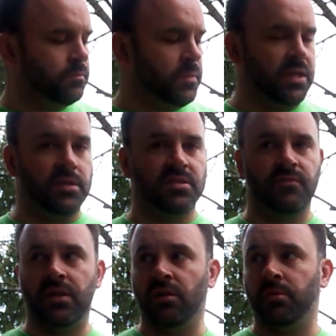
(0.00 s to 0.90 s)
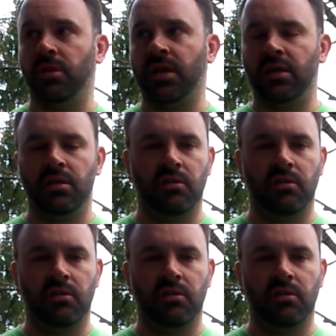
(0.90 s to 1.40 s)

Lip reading: make these available again in the